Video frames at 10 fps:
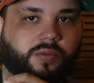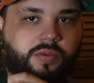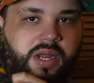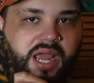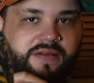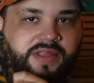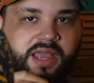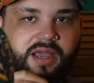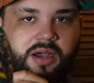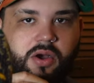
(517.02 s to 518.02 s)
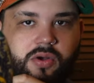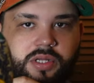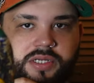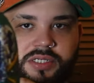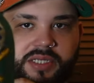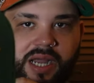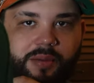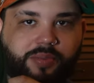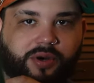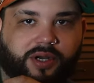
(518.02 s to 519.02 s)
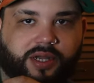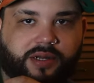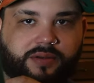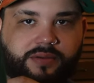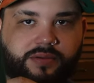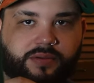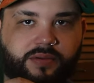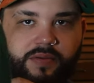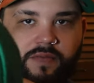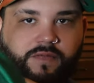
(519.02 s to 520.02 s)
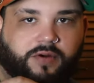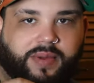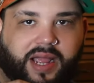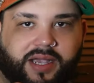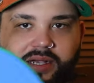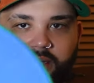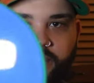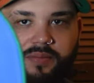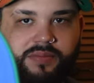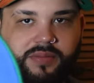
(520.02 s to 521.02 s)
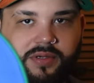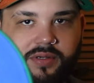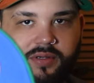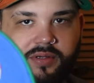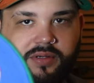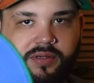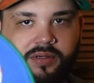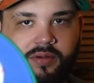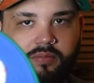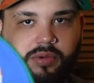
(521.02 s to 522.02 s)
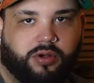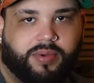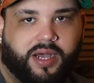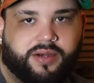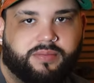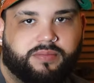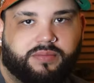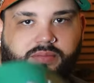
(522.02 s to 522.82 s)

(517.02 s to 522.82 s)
We have that Oakland Stomper again from Hat Club. Blue bottom.